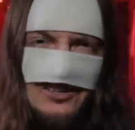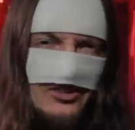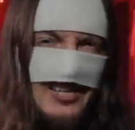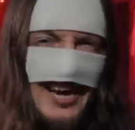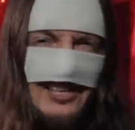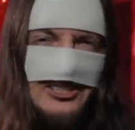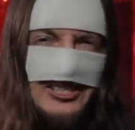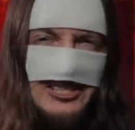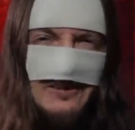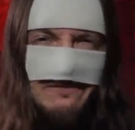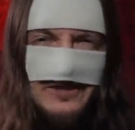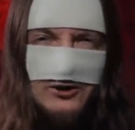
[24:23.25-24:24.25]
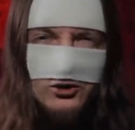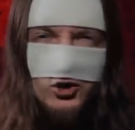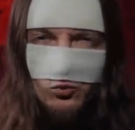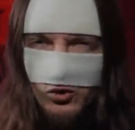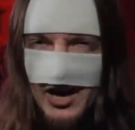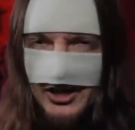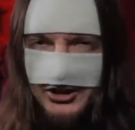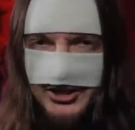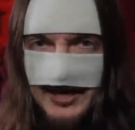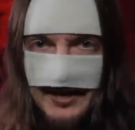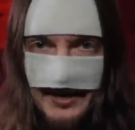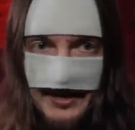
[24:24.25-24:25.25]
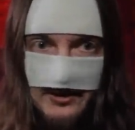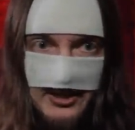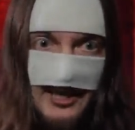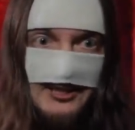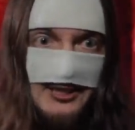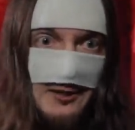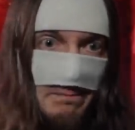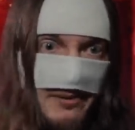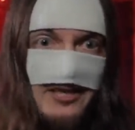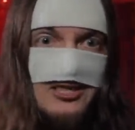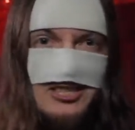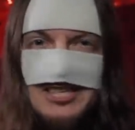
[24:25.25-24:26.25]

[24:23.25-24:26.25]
The ending feels rushed and cut to bits